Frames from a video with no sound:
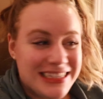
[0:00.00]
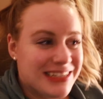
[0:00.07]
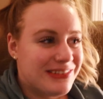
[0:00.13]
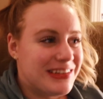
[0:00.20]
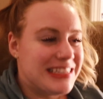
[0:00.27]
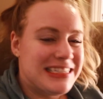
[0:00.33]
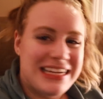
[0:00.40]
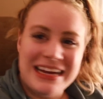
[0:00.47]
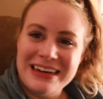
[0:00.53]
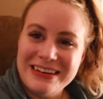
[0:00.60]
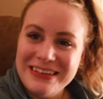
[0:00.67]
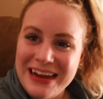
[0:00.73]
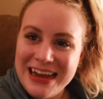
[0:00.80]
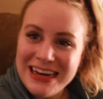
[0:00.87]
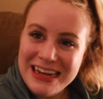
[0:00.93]
So we
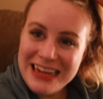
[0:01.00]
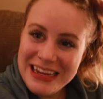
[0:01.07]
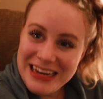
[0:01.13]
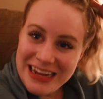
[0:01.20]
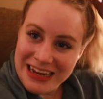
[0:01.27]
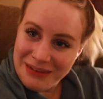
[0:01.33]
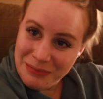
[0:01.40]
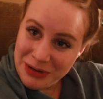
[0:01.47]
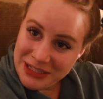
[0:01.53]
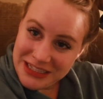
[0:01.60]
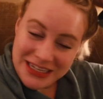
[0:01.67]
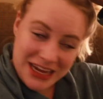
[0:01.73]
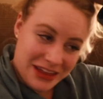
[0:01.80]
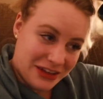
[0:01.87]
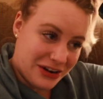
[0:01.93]
decorated and put
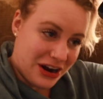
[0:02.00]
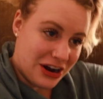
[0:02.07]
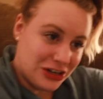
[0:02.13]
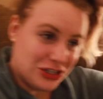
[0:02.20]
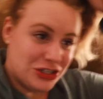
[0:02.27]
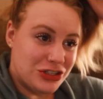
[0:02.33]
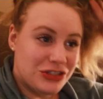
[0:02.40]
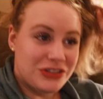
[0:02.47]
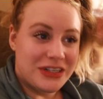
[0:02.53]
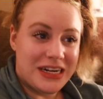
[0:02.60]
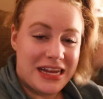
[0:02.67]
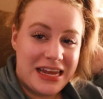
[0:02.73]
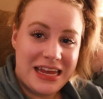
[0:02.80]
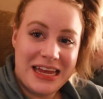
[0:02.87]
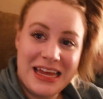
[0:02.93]
together our
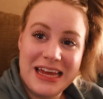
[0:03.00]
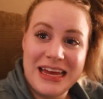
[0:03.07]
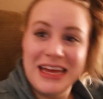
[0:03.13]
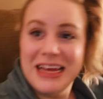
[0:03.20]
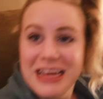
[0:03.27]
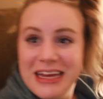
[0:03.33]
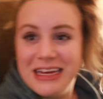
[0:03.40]
tree.